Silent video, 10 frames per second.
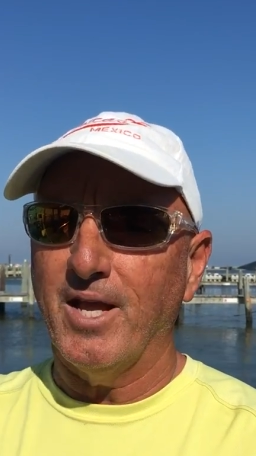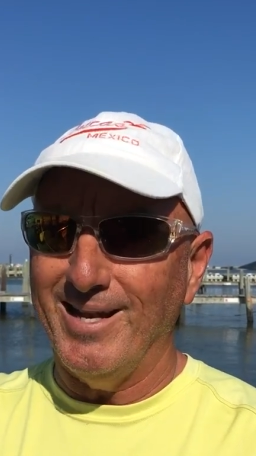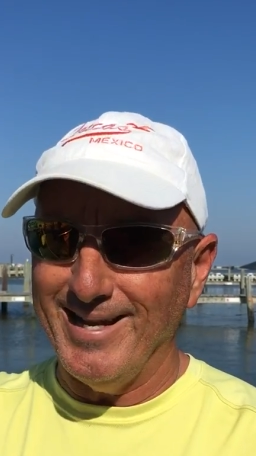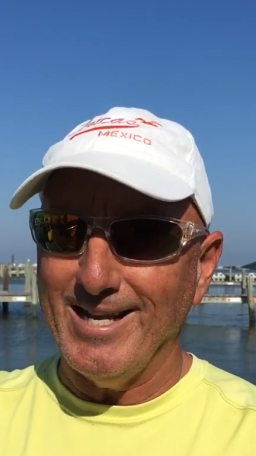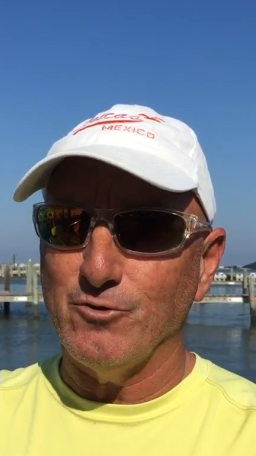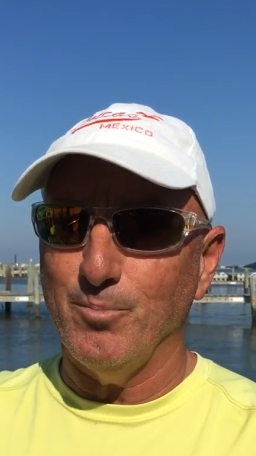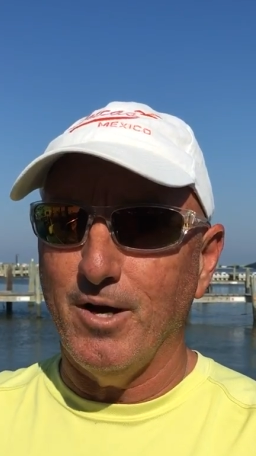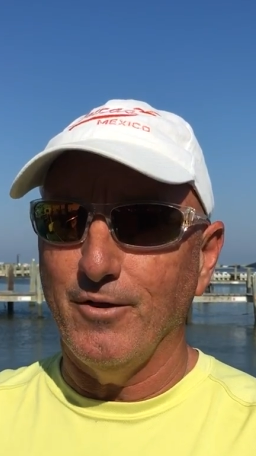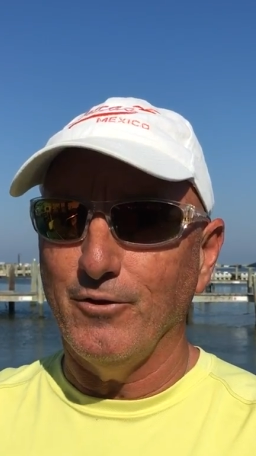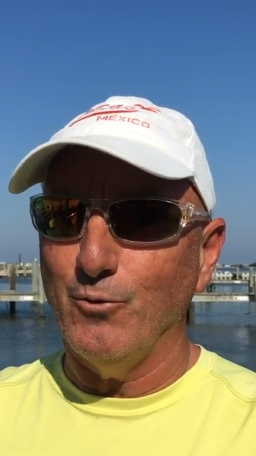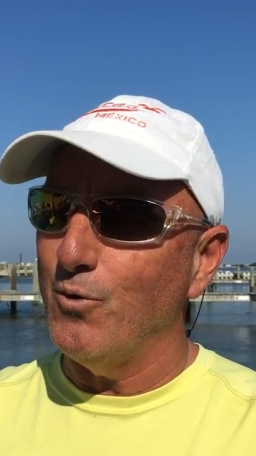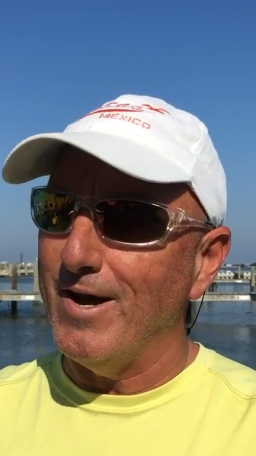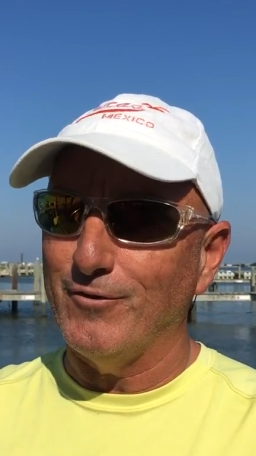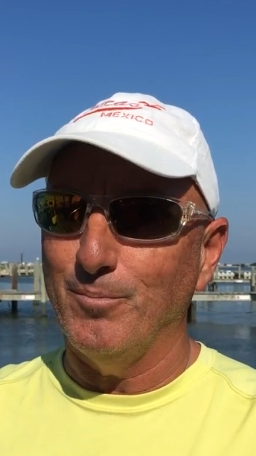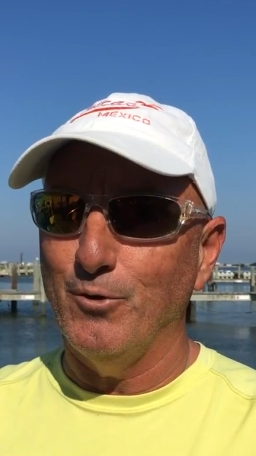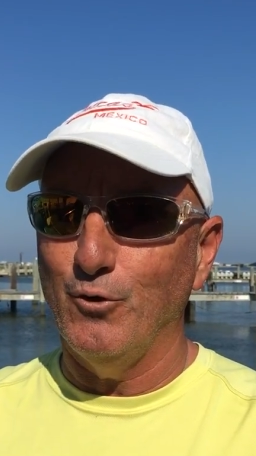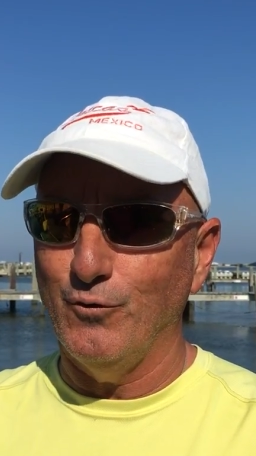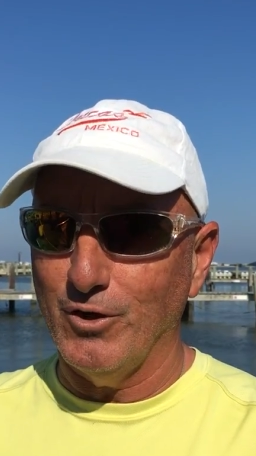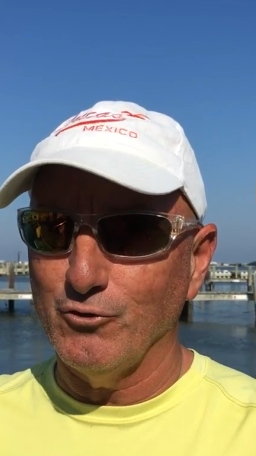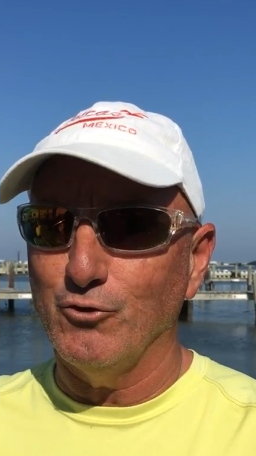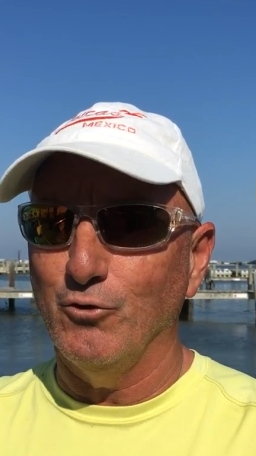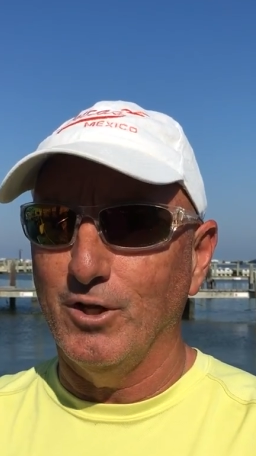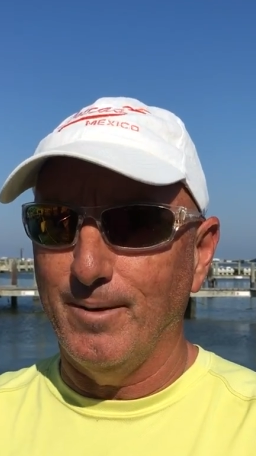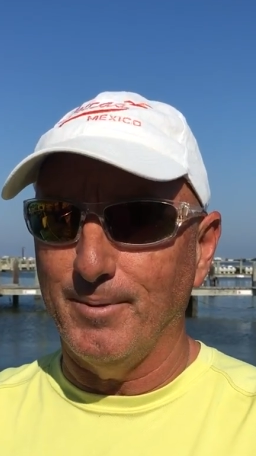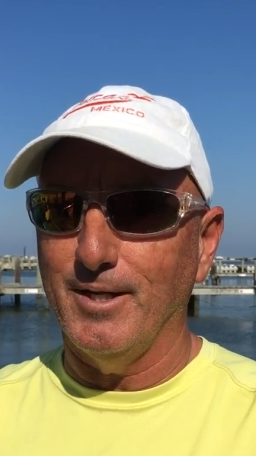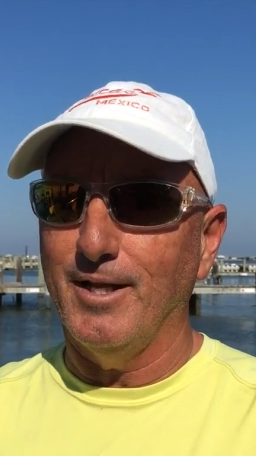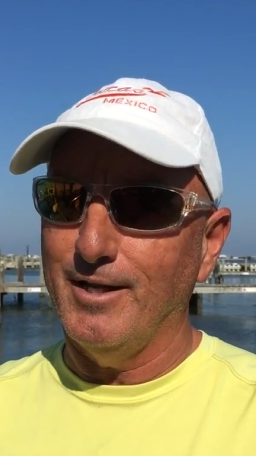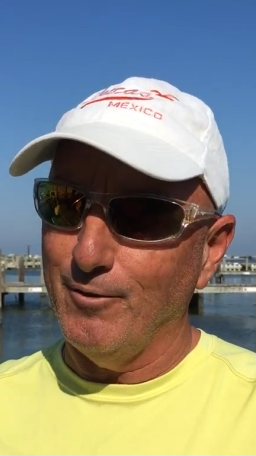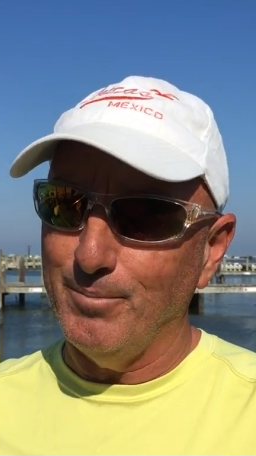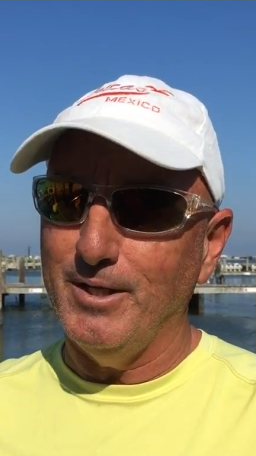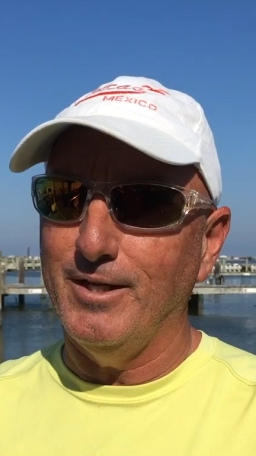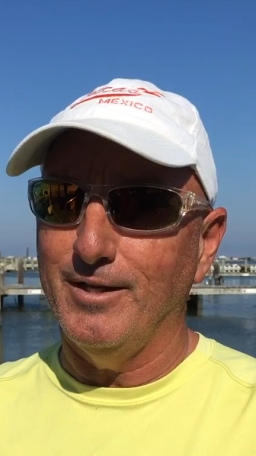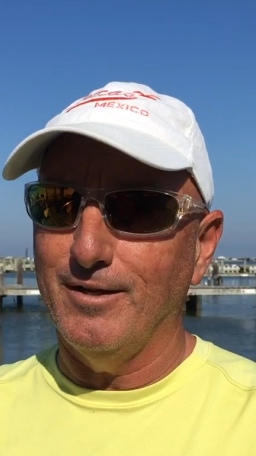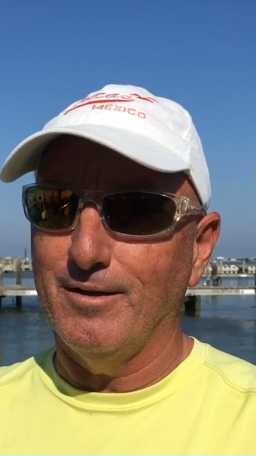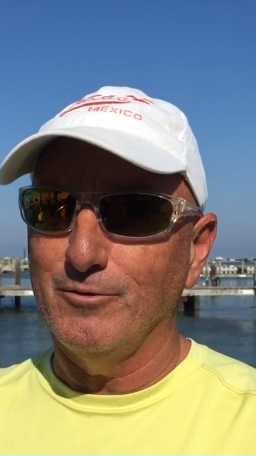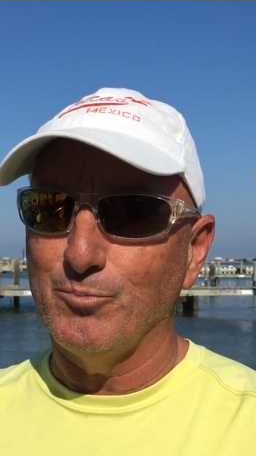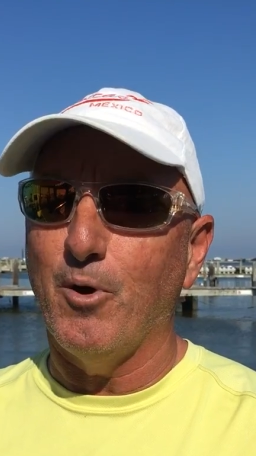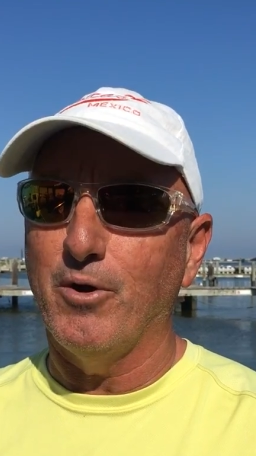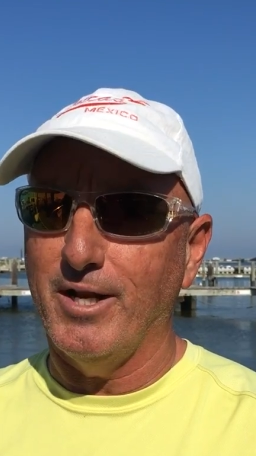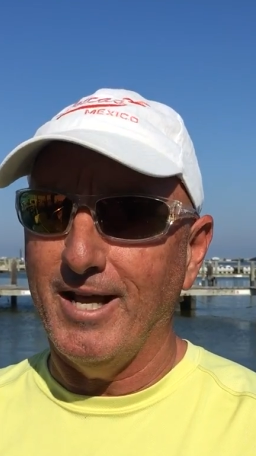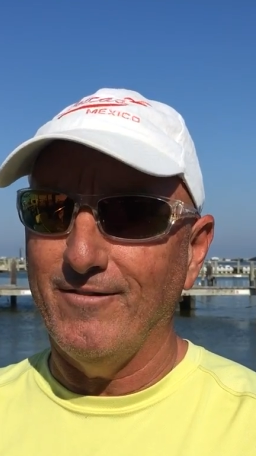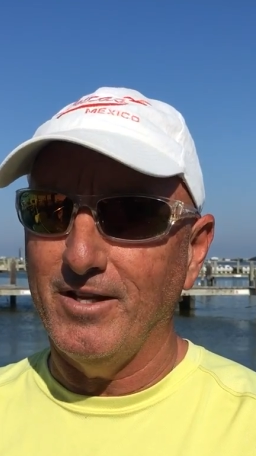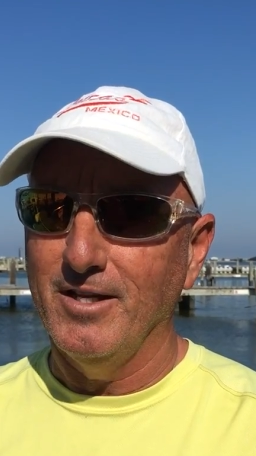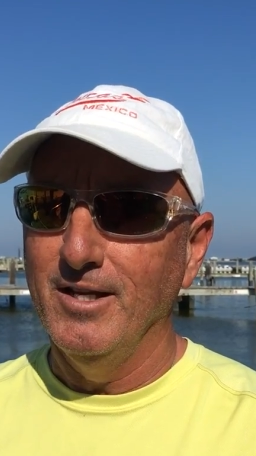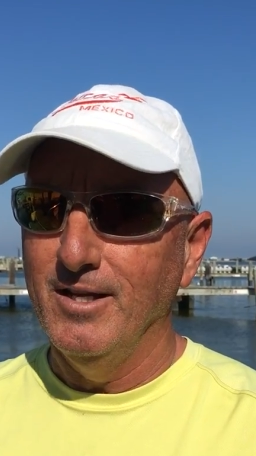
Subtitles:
And the next month, you won't have to move. They'll school up, and they'll be spawning heavy,